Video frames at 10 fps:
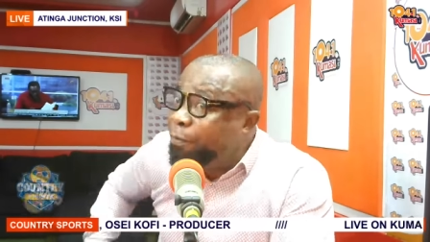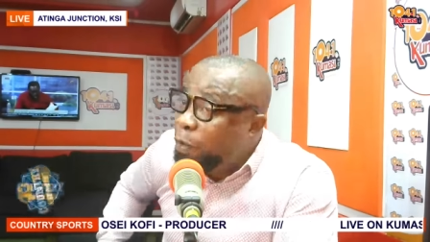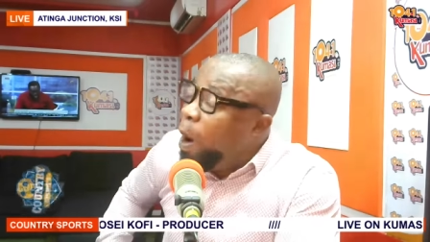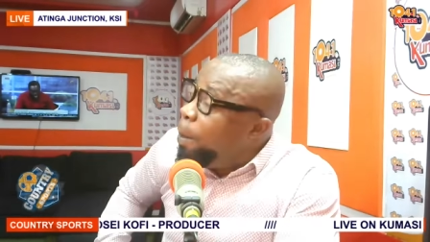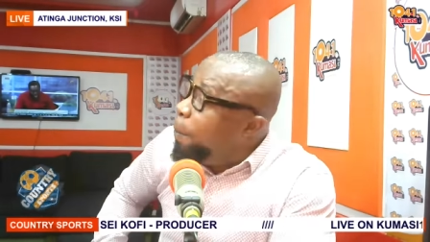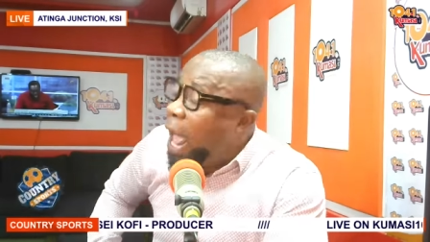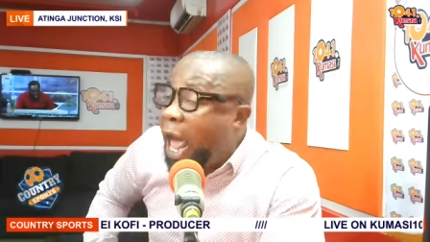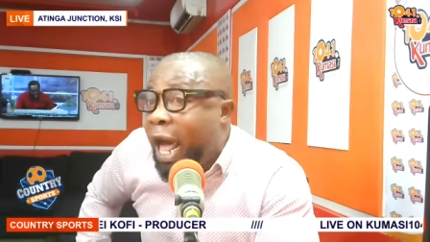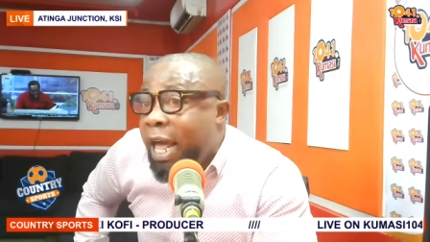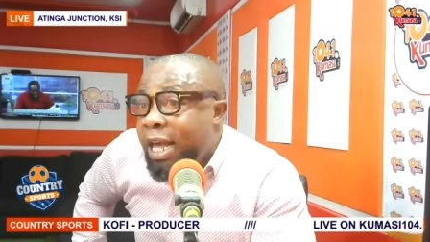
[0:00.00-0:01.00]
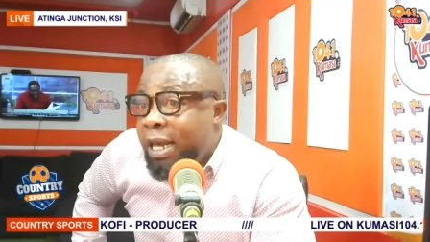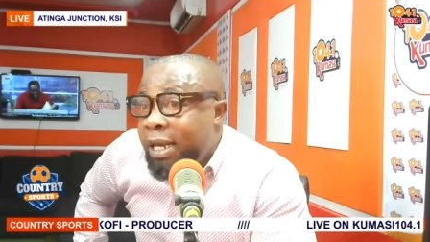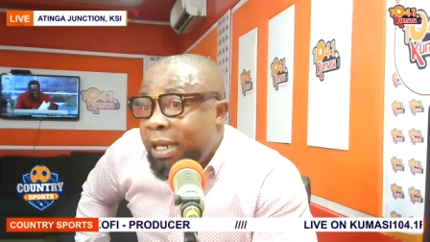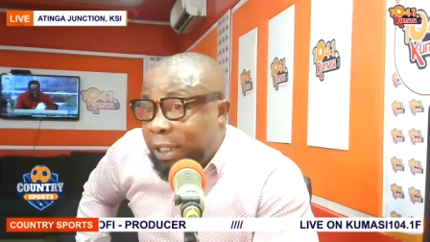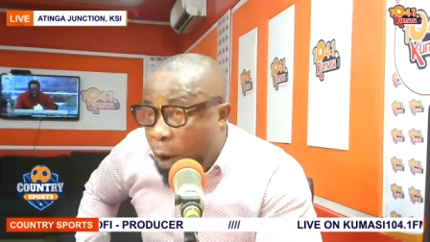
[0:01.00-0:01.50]
high football, boy. Nah, yeah.
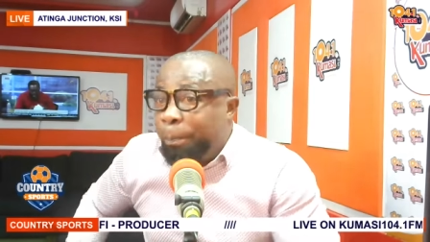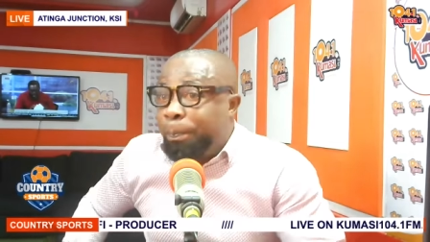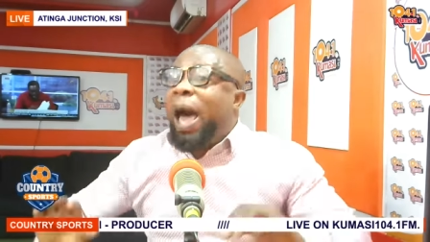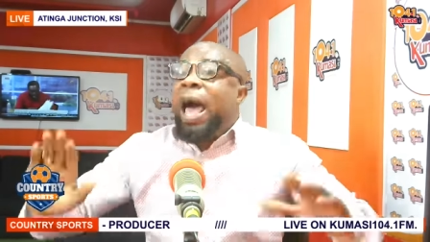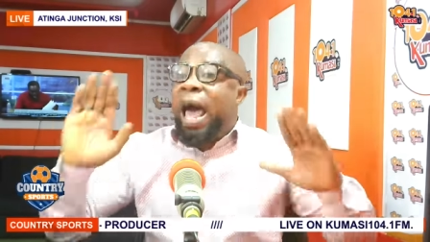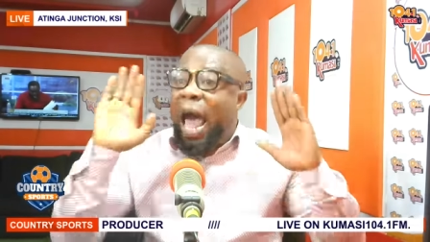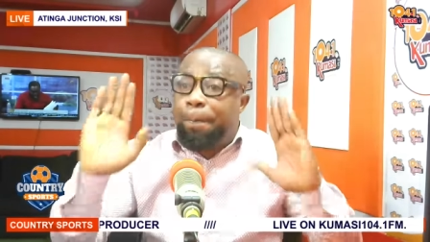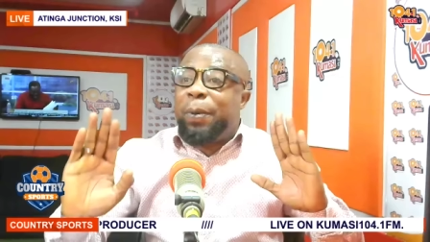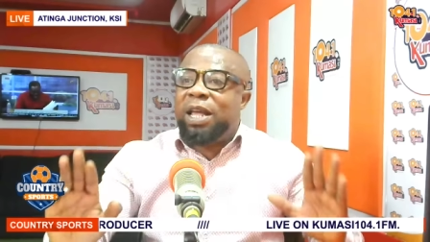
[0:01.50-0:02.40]
So high. Pa, high